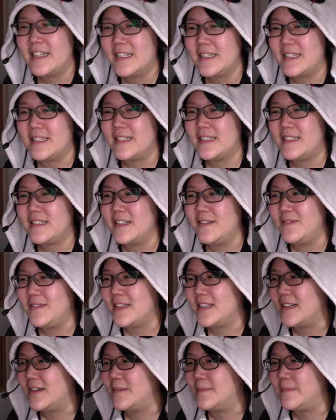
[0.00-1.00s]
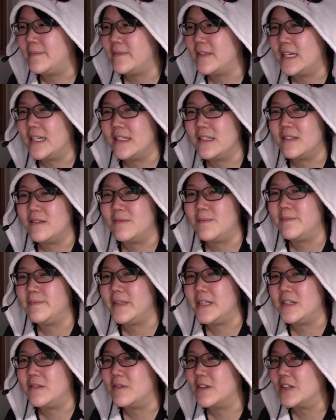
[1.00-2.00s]
The stuff that is
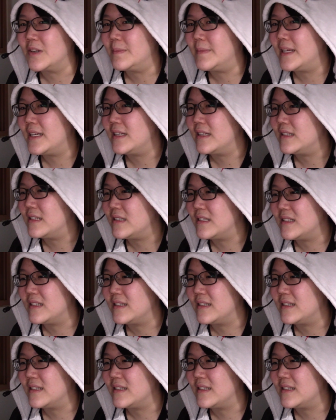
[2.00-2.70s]
being recommended is